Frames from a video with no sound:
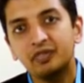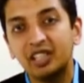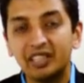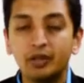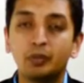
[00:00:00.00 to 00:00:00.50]

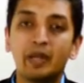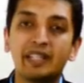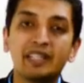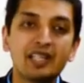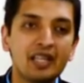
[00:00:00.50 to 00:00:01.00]
it is
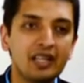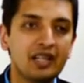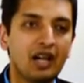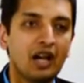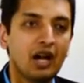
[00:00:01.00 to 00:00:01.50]
very
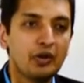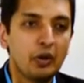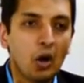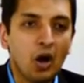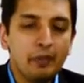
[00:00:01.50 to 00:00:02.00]

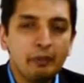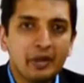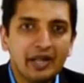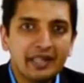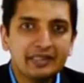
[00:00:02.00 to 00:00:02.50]

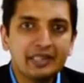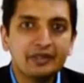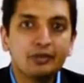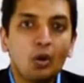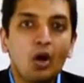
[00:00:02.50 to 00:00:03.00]

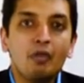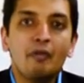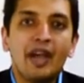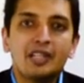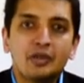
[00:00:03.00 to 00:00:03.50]
non-productive,
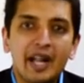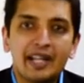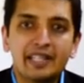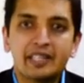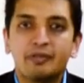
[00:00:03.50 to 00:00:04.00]
non-value
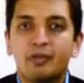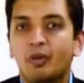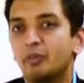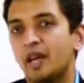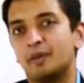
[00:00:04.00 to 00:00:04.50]
adding
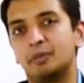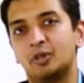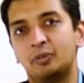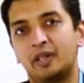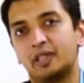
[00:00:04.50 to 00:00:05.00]
from that
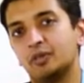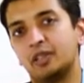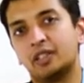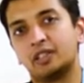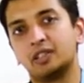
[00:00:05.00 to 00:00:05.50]
perspective
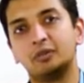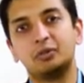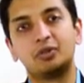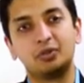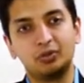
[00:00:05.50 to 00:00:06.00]
when it
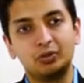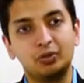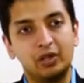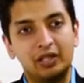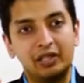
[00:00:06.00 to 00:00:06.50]
comes to
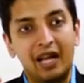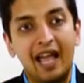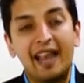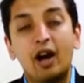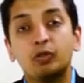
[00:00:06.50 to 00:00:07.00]

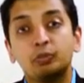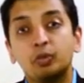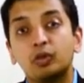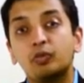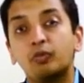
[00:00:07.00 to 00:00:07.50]
an
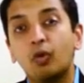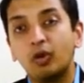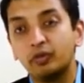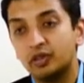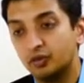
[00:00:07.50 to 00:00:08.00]
output
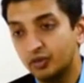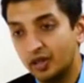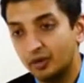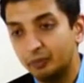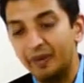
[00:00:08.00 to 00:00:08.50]
for which we
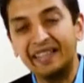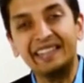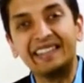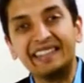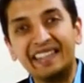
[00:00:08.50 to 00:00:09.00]
are
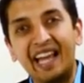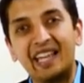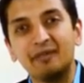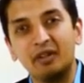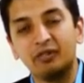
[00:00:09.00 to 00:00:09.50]
spending
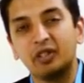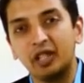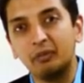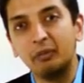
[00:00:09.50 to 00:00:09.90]
time, effort and